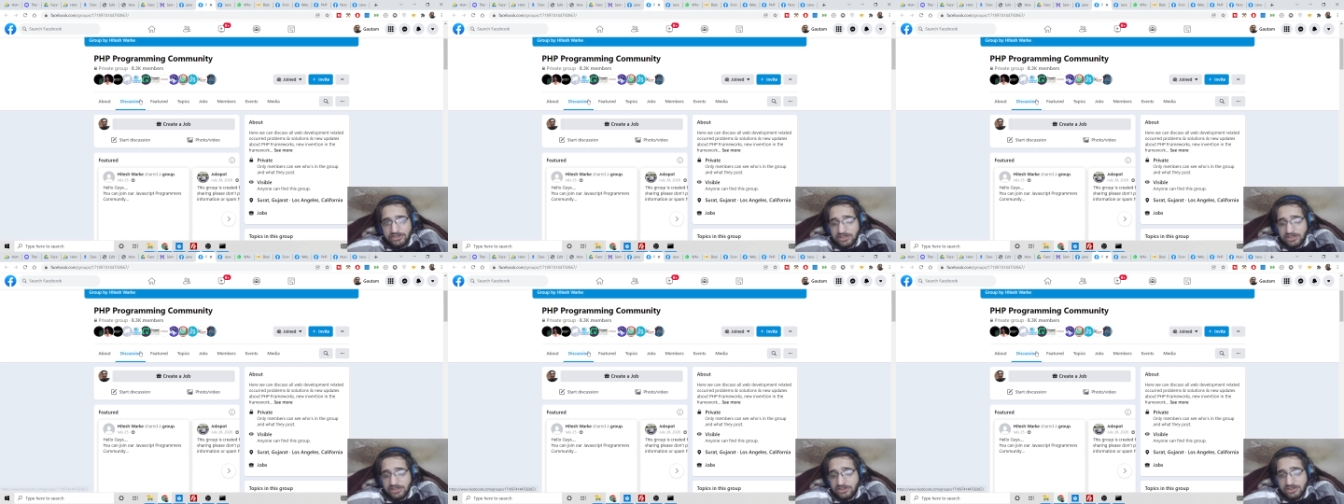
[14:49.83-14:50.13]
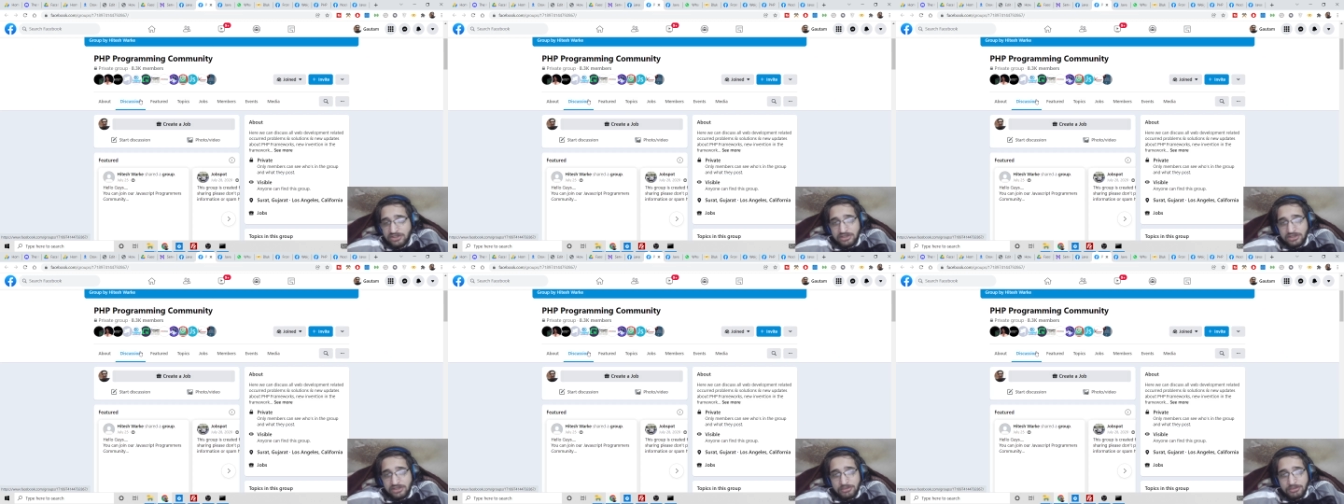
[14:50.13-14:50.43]

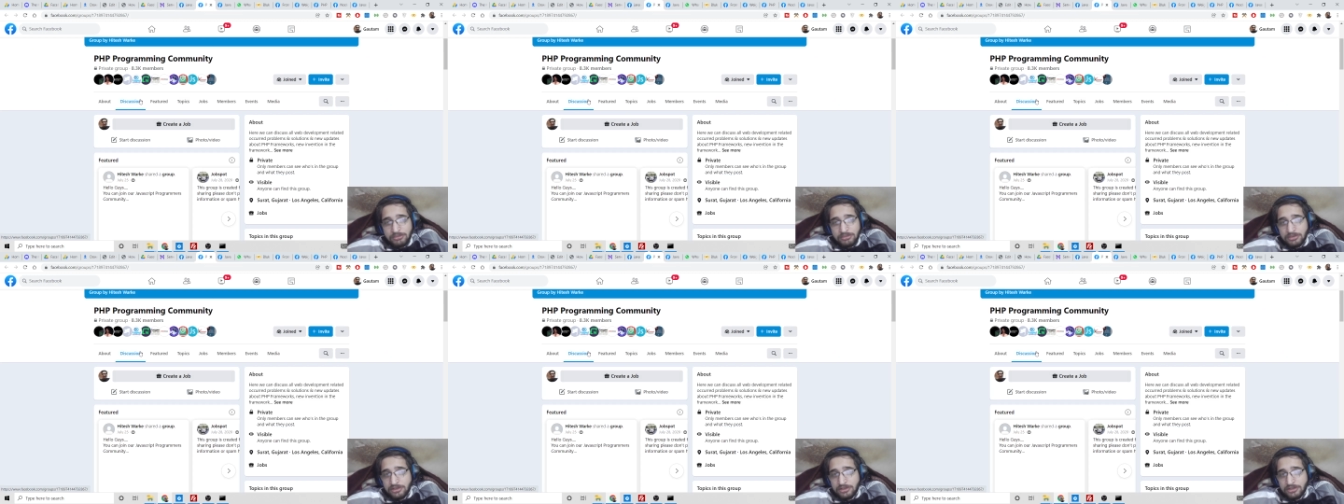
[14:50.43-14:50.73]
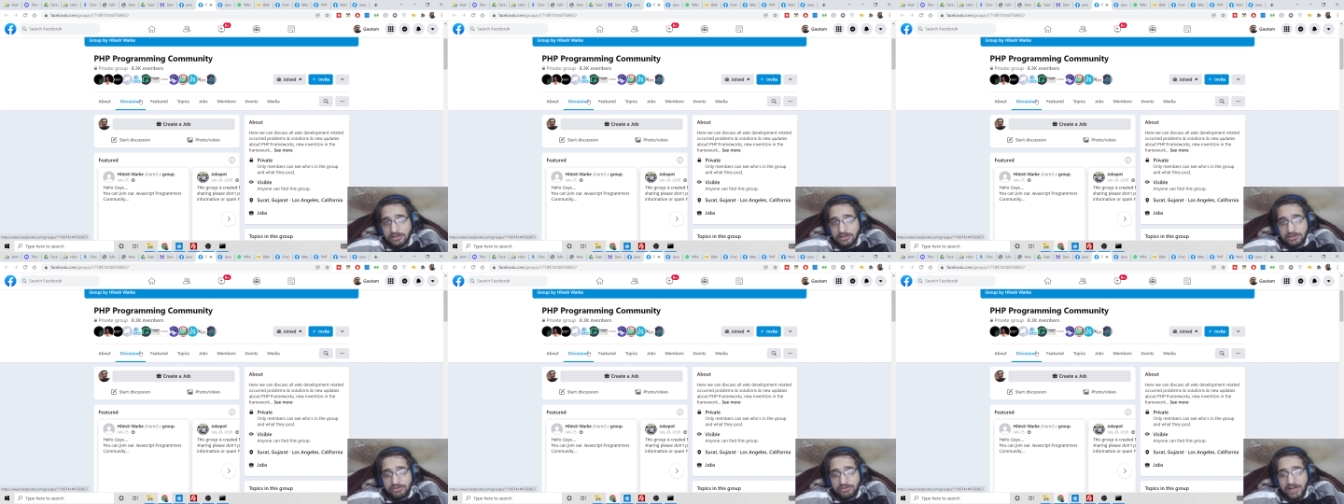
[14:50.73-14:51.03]
just
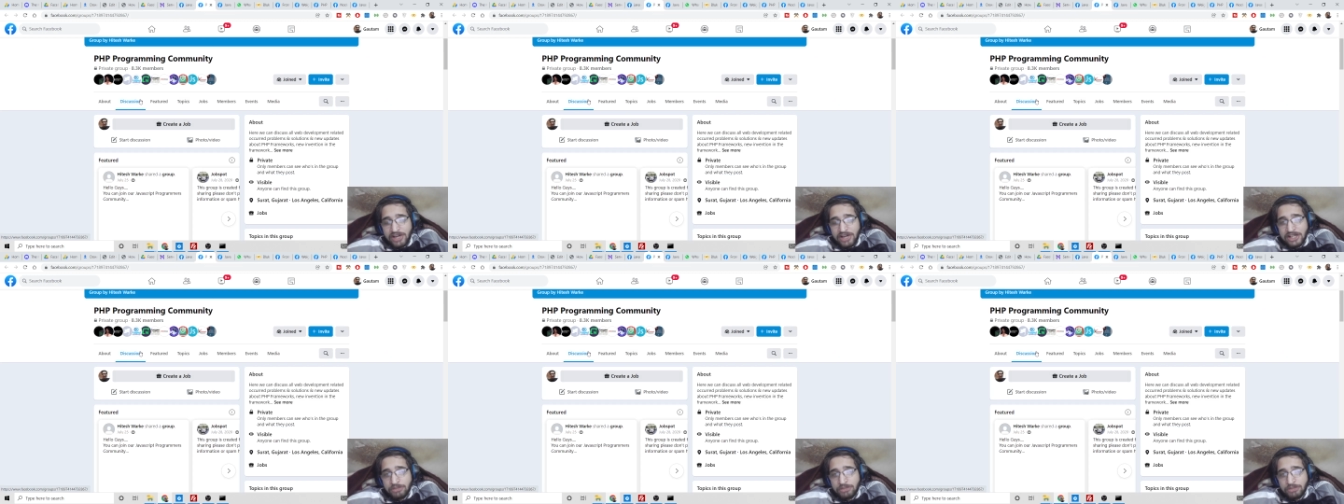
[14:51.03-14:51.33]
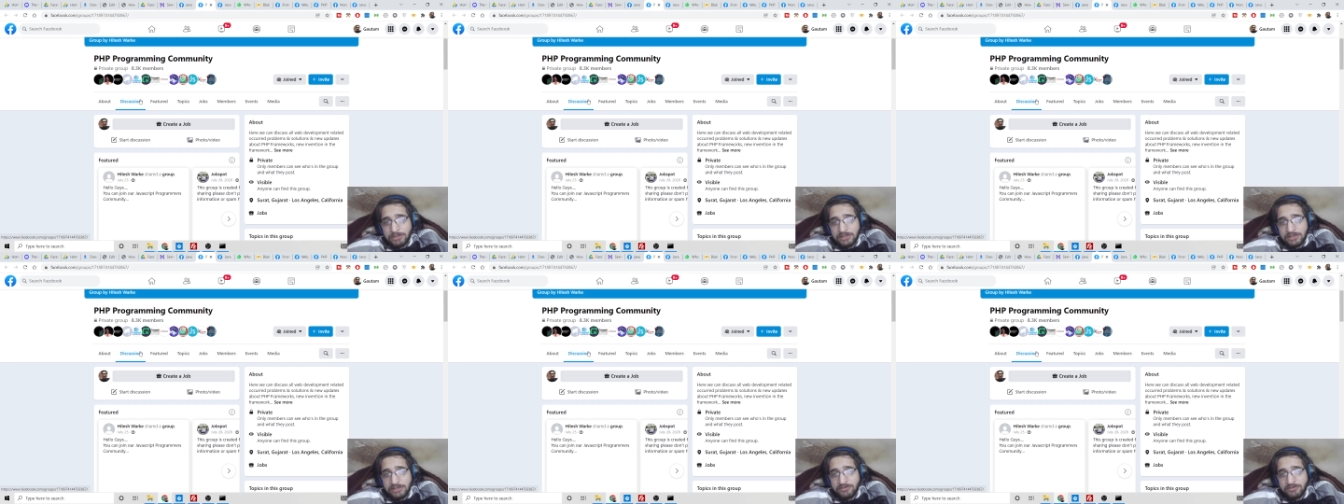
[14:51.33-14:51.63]
try to
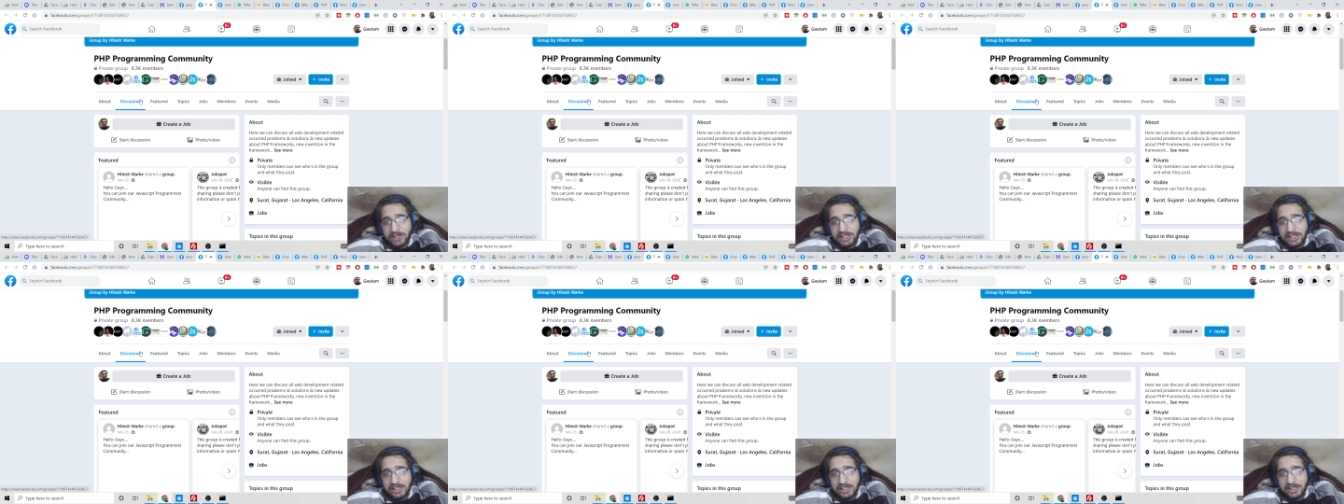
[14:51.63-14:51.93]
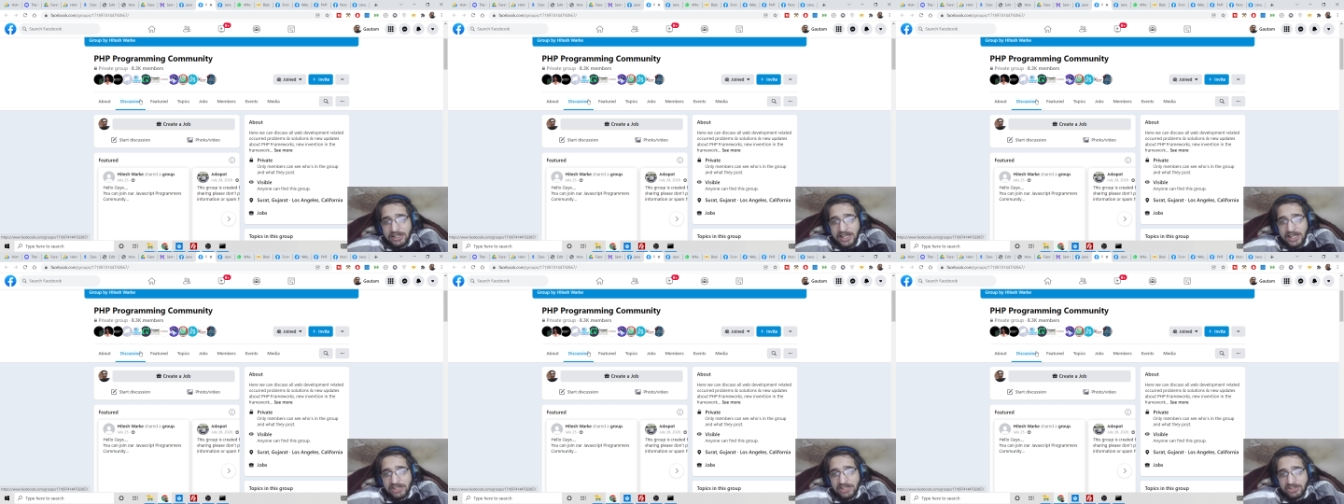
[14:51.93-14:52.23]
be very
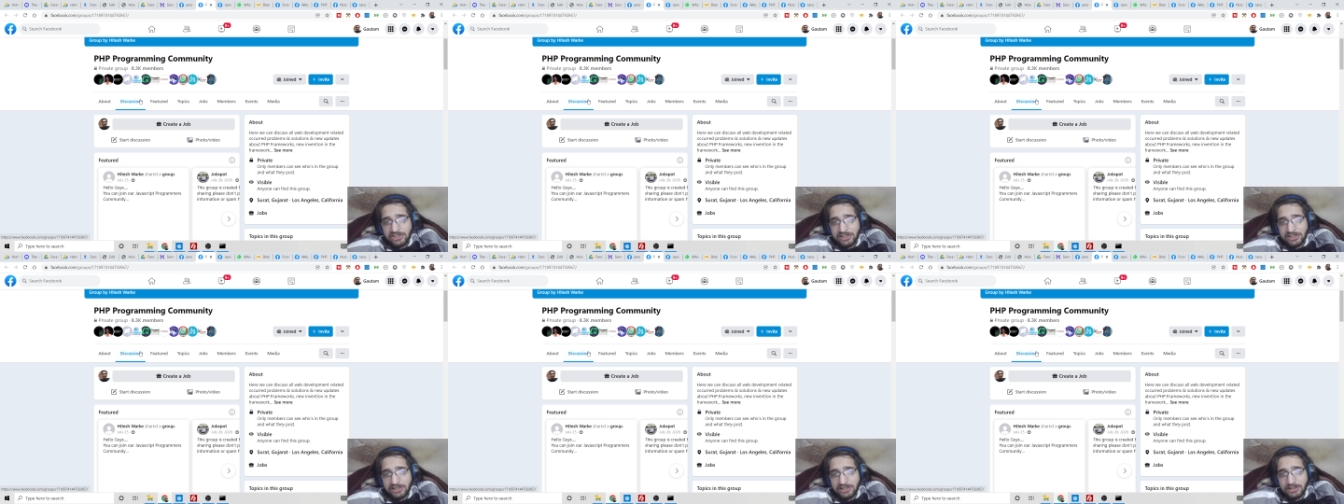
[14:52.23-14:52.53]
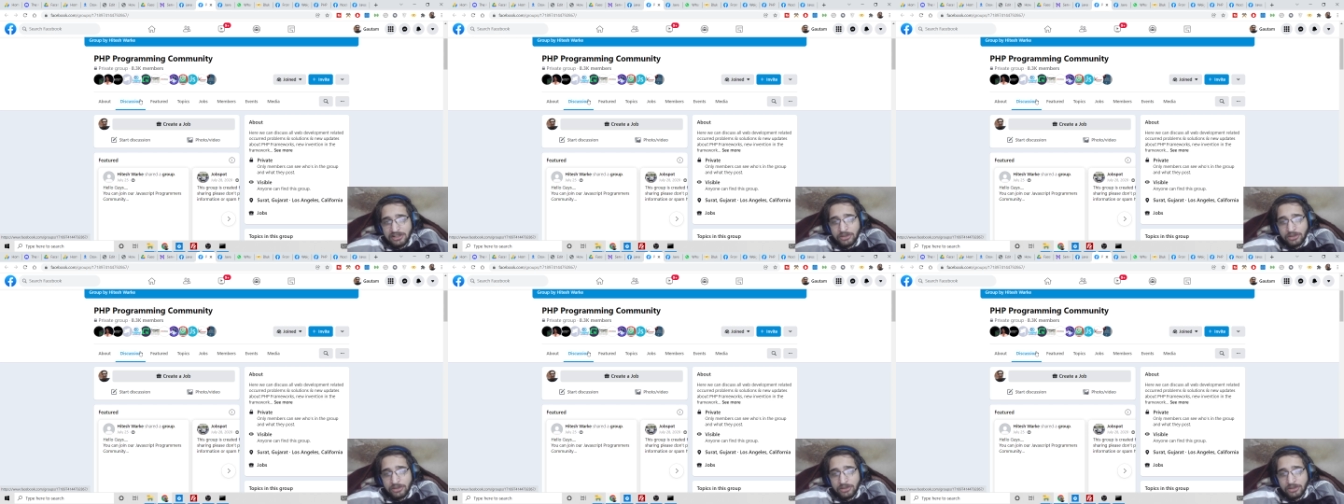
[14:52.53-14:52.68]
engaging